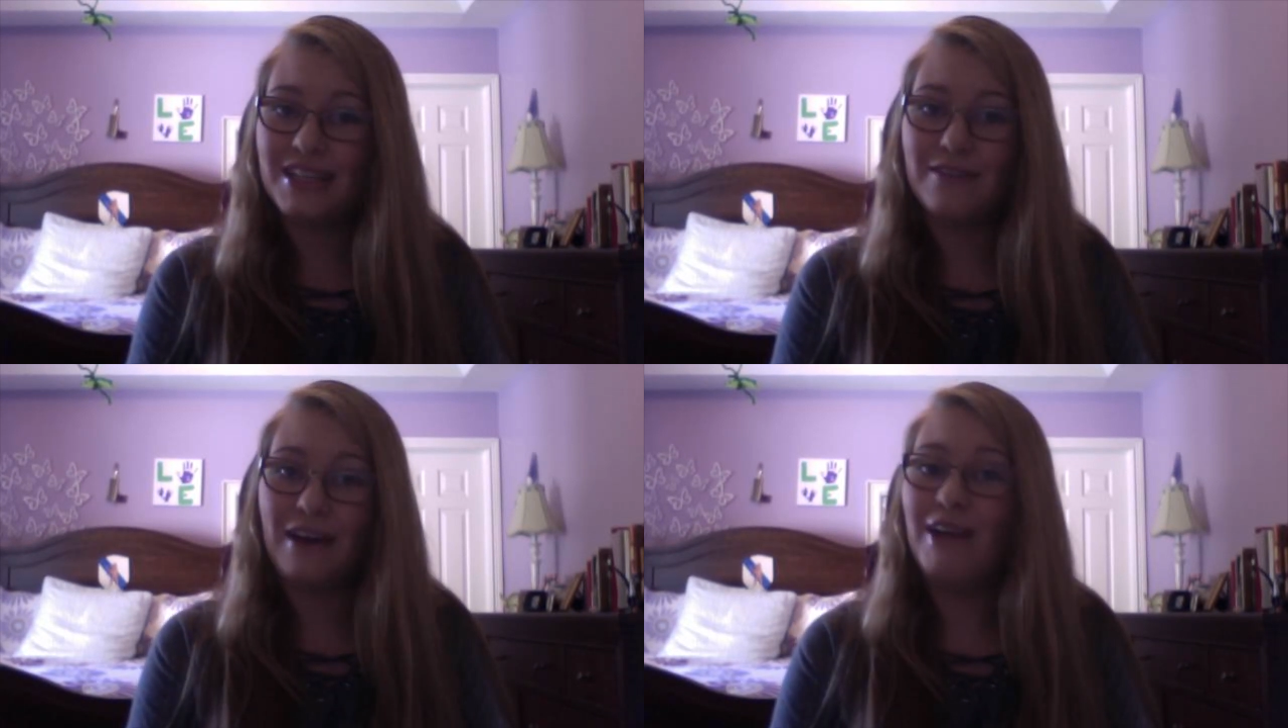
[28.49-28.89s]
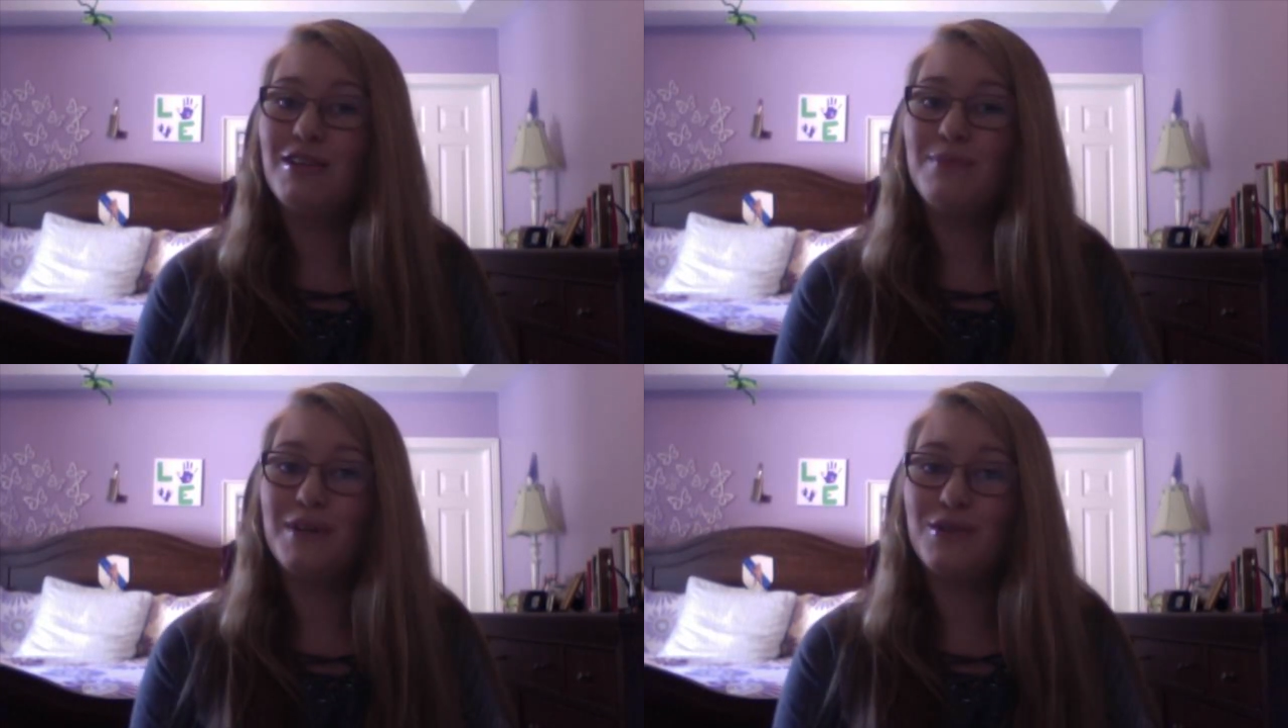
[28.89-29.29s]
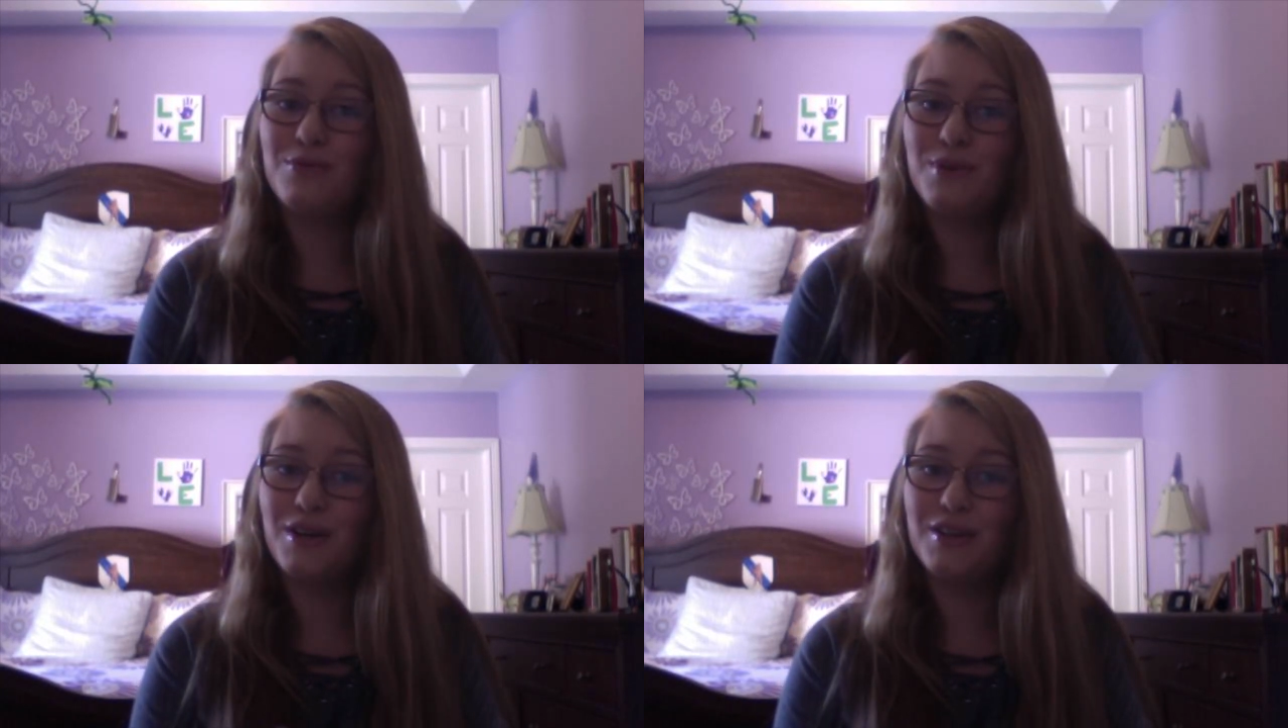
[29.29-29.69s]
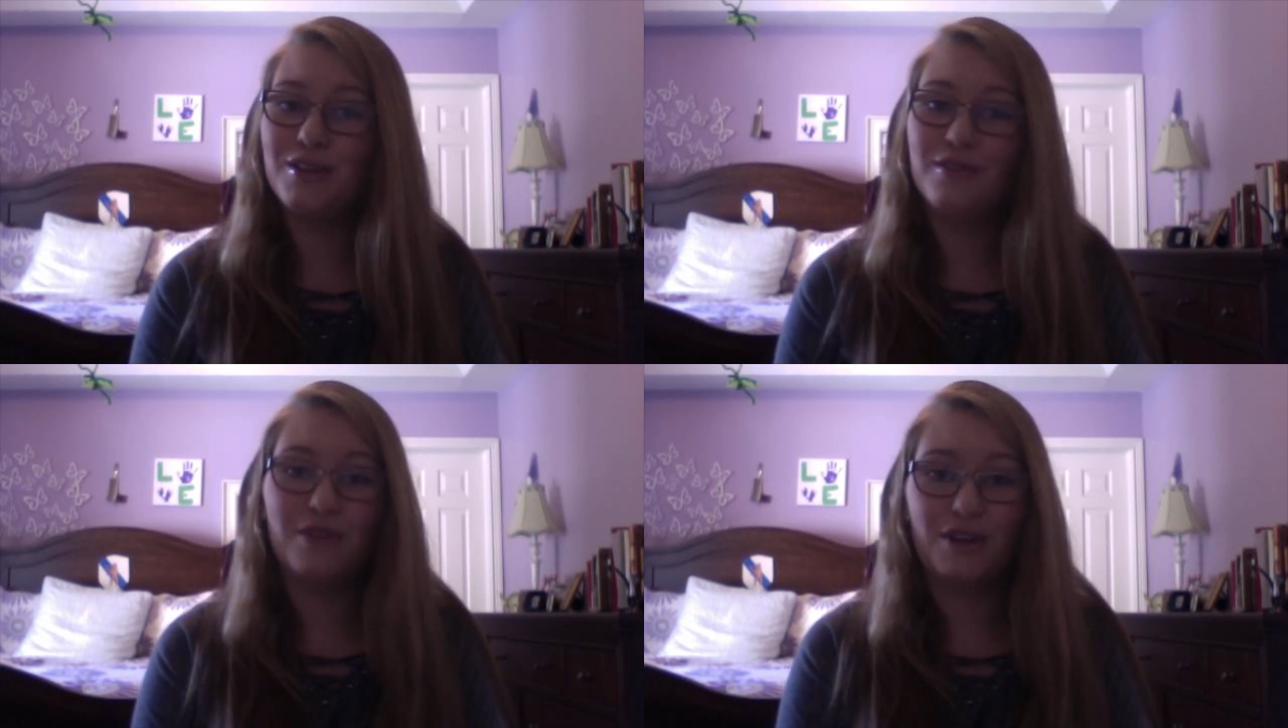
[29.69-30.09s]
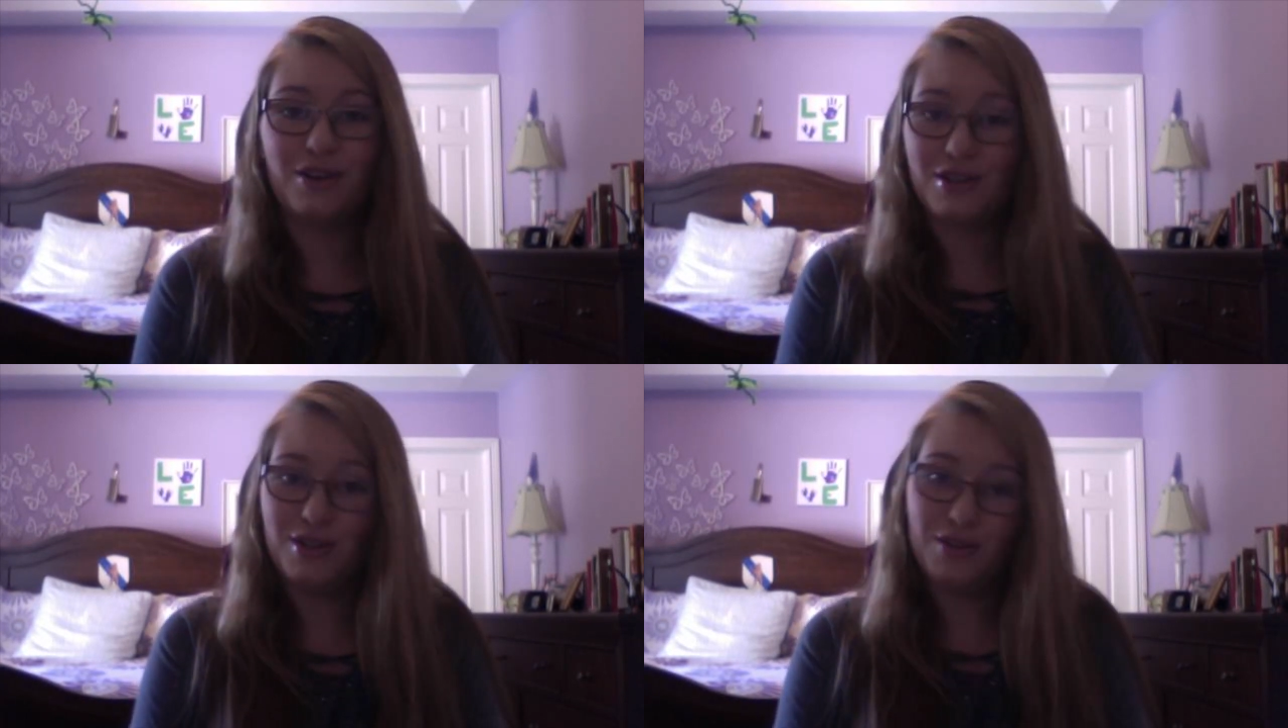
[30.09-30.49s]
of how to build a world for your
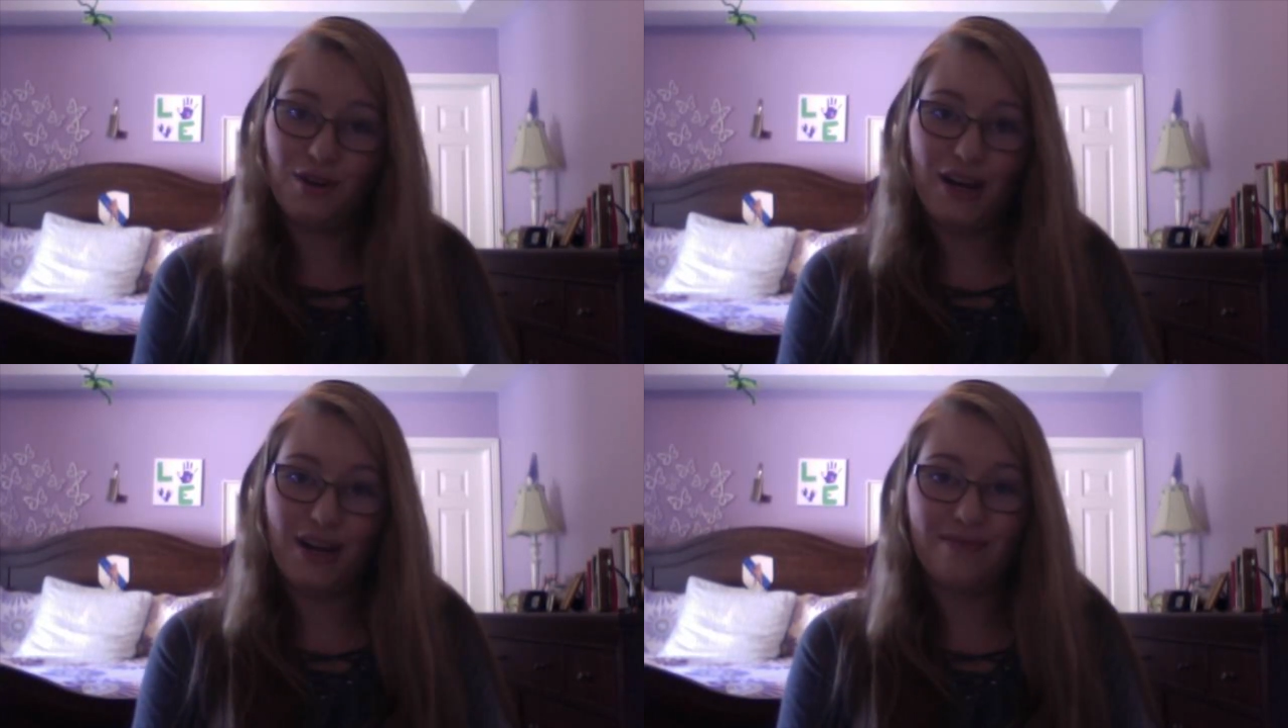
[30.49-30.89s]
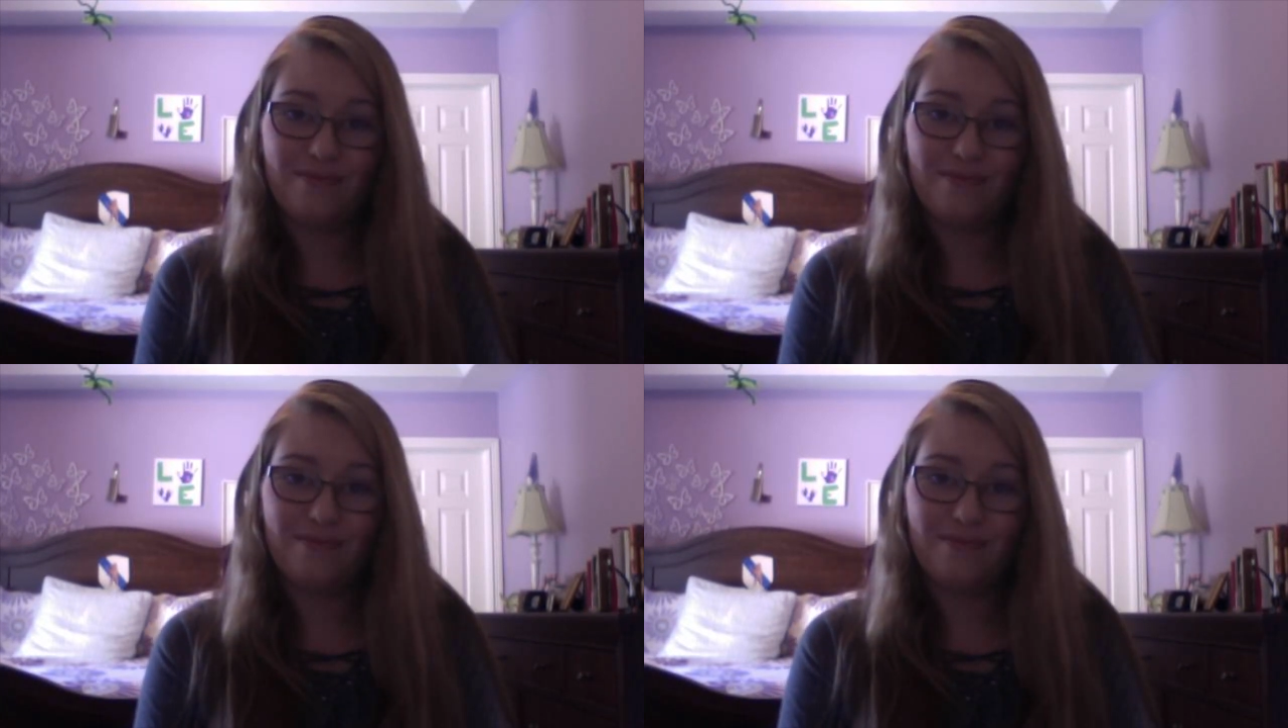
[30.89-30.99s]
story.